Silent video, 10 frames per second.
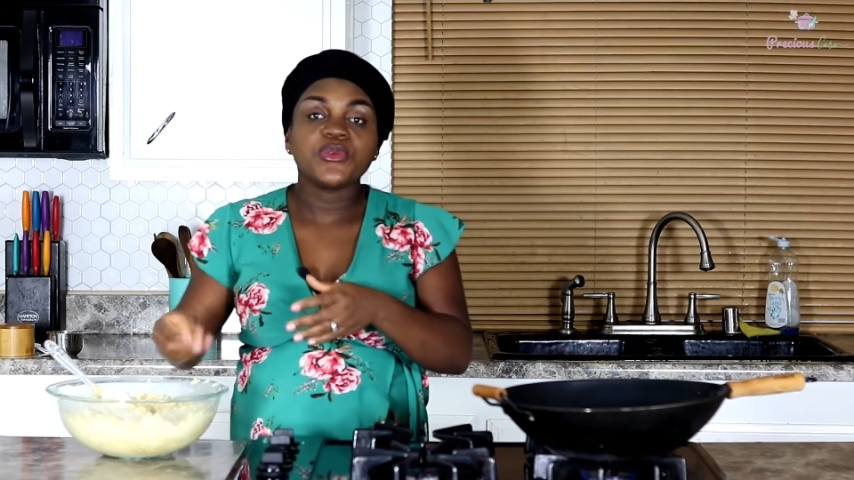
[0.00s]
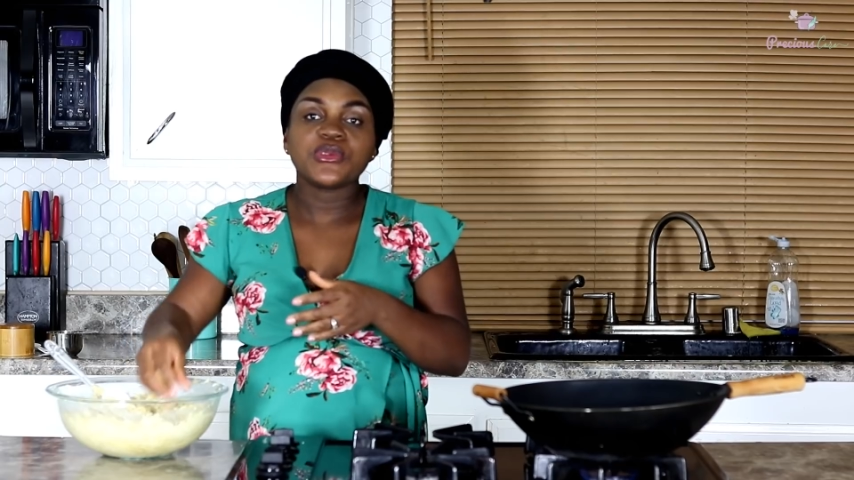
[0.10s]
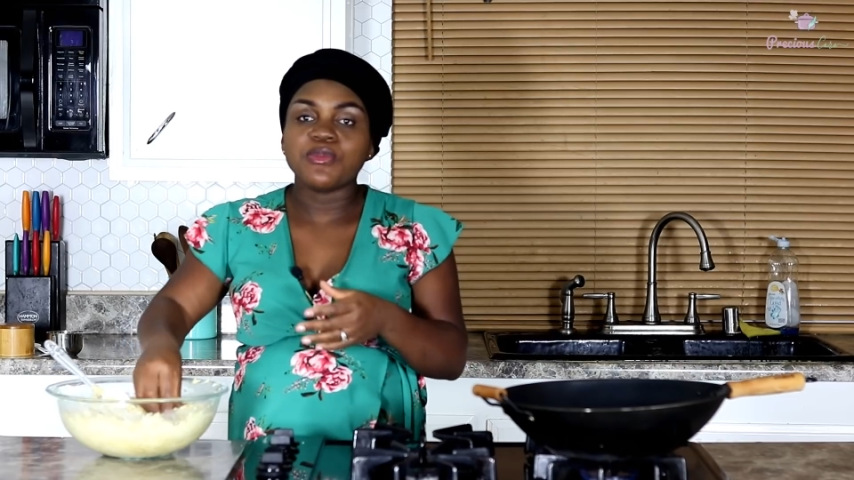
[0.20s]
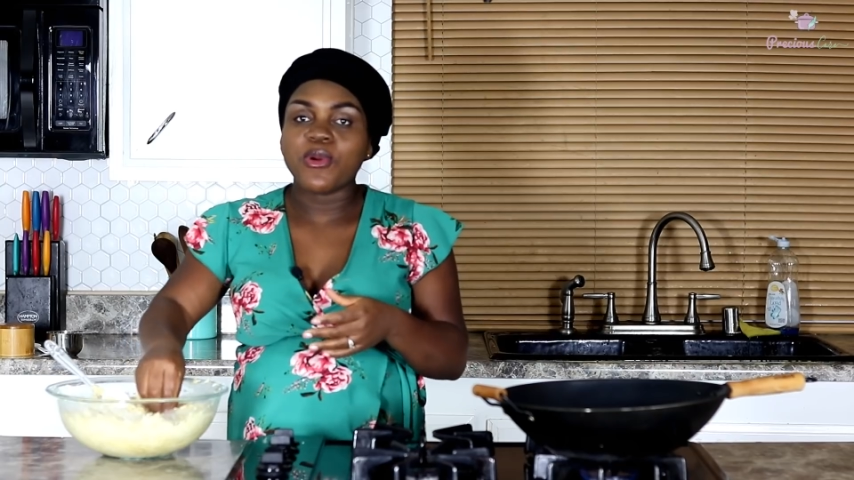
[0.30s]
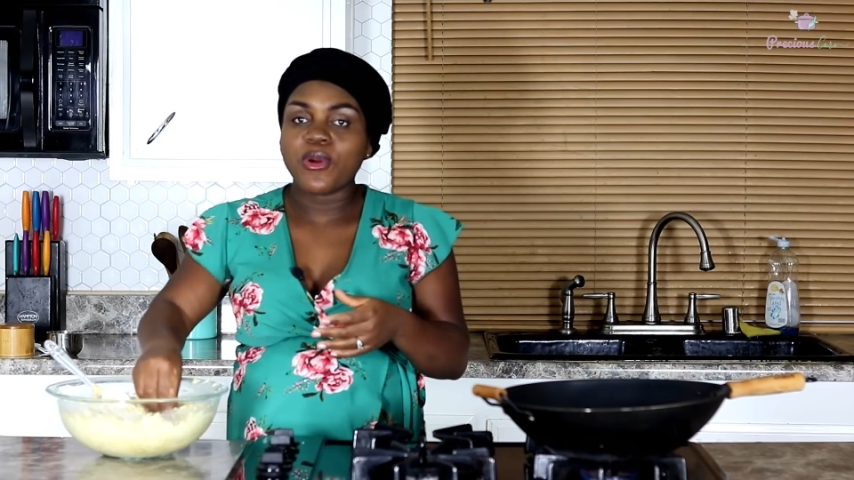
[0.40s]

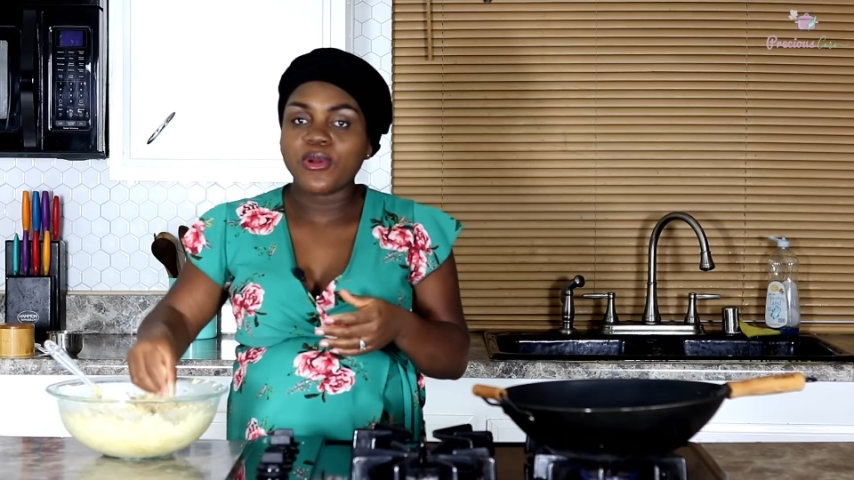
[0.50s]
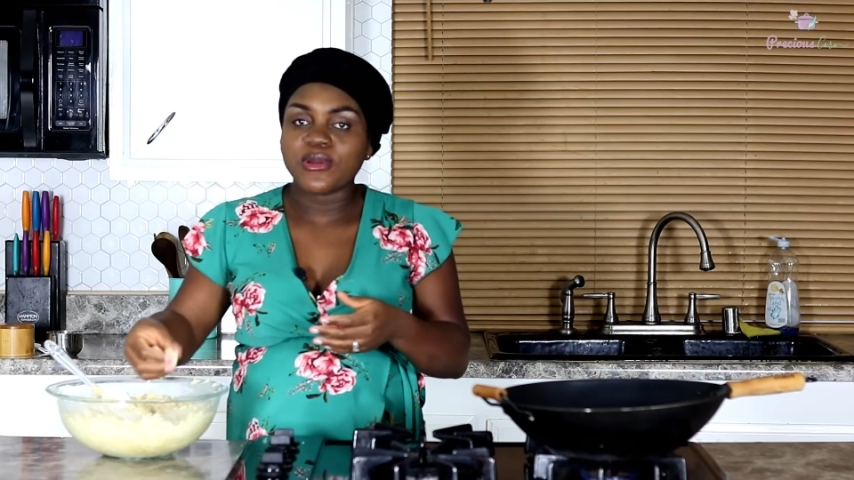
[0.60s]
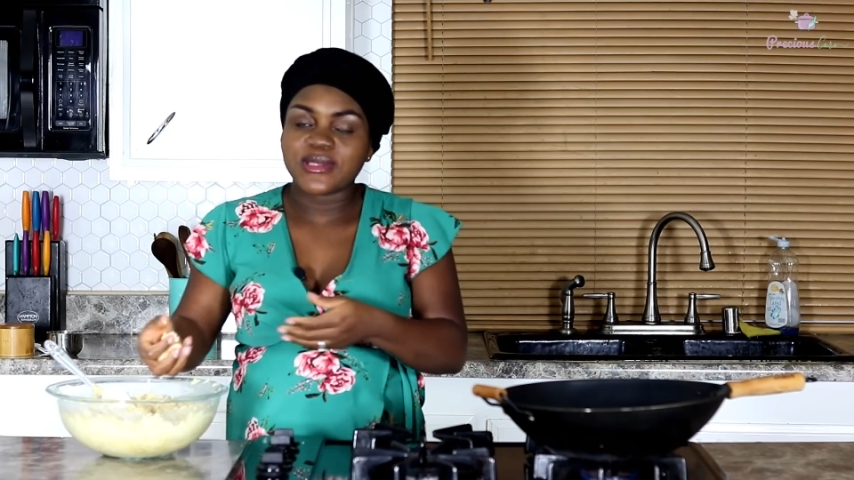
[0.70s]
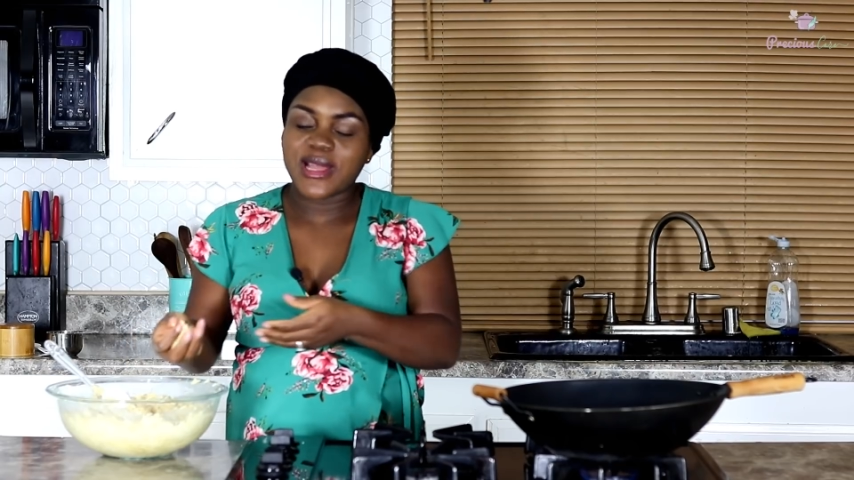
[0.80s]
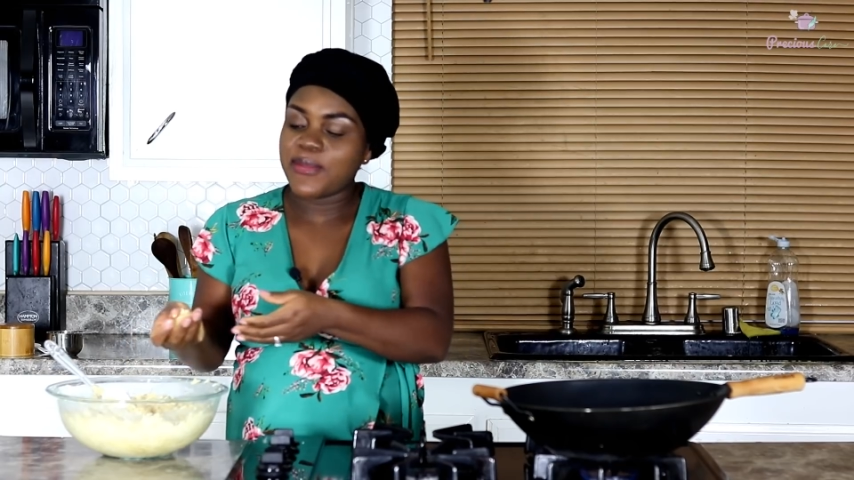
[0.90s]
those
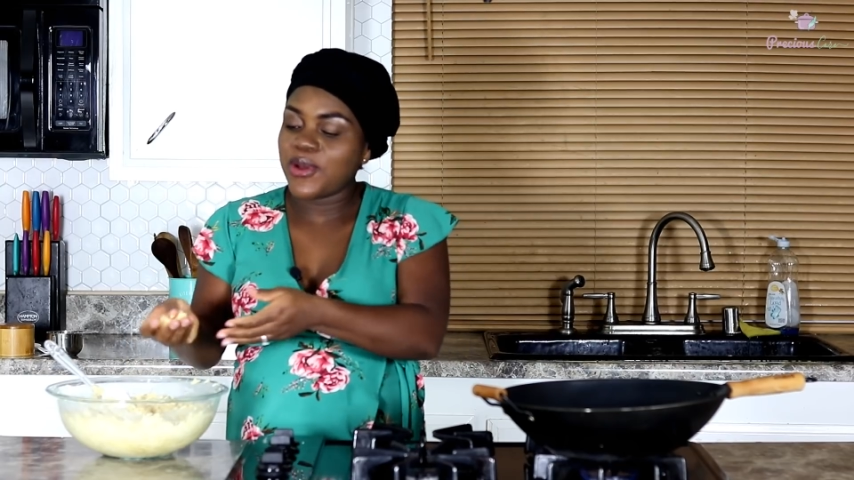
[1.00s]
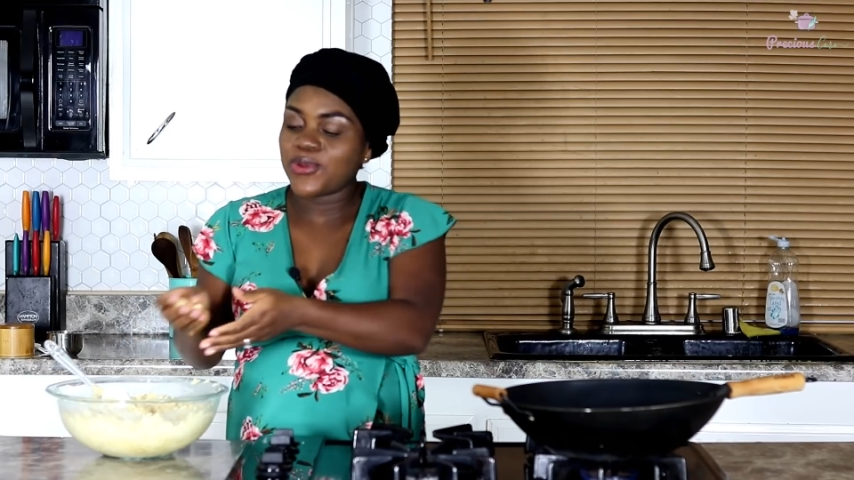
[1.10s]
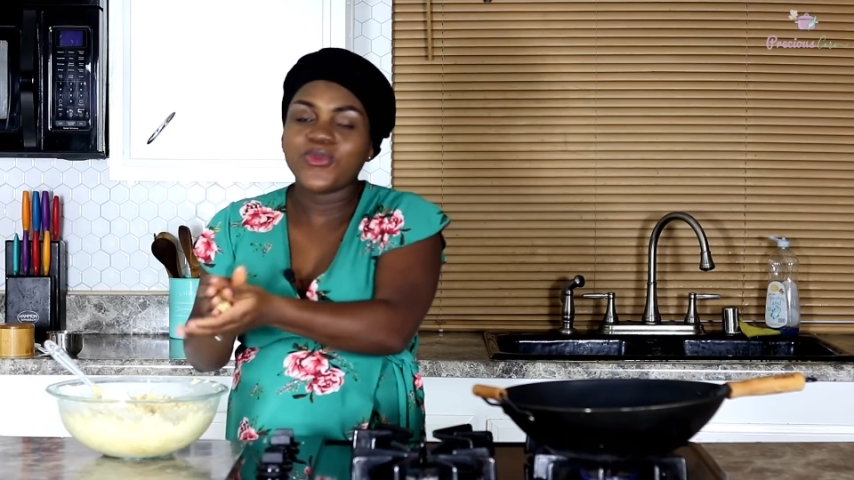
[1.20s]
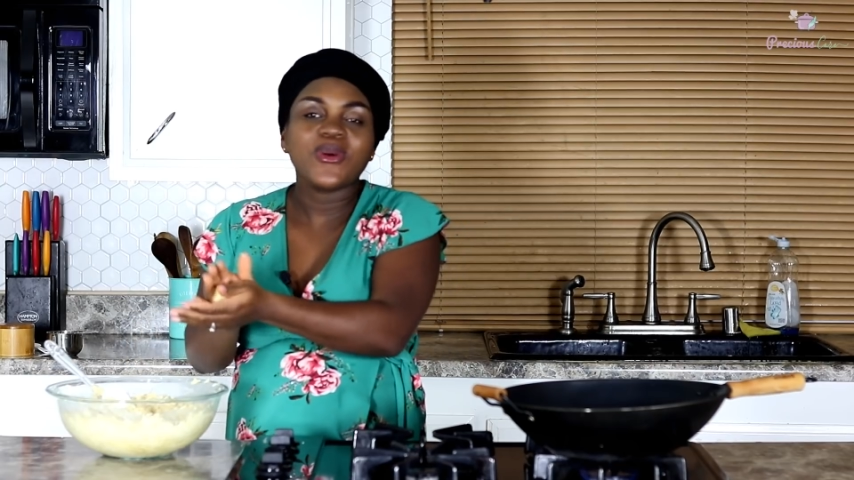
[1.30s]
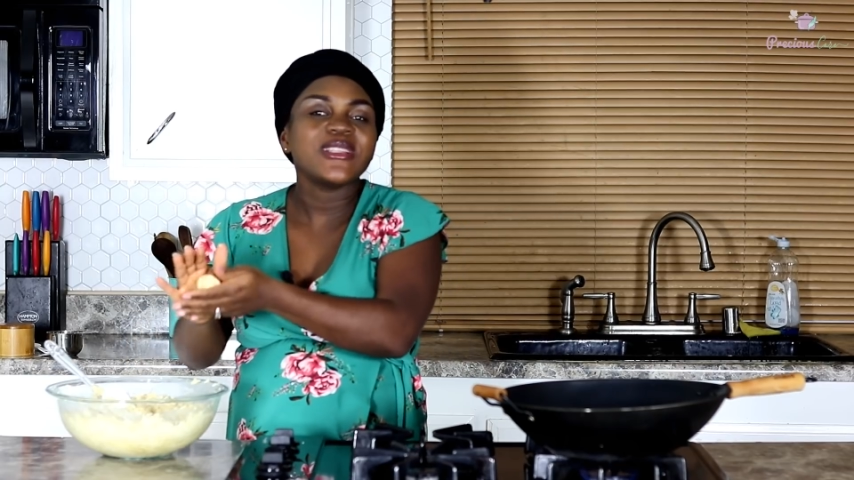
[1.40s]
balls,
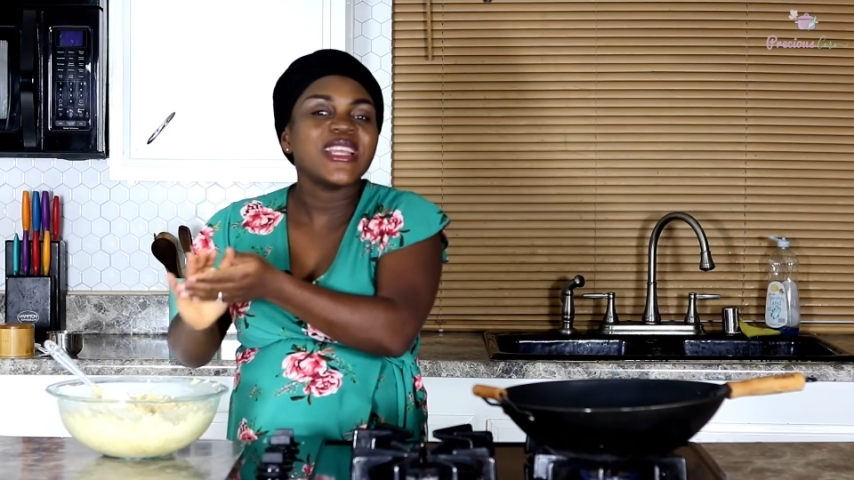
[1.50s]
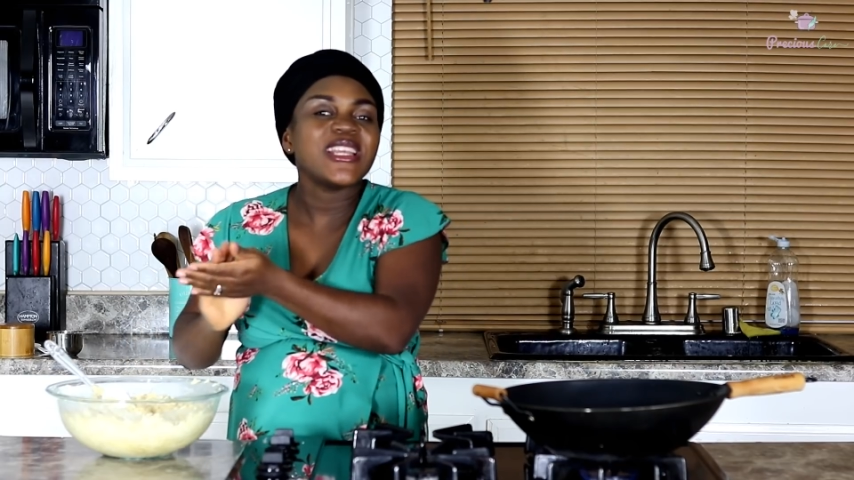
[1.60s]
about 1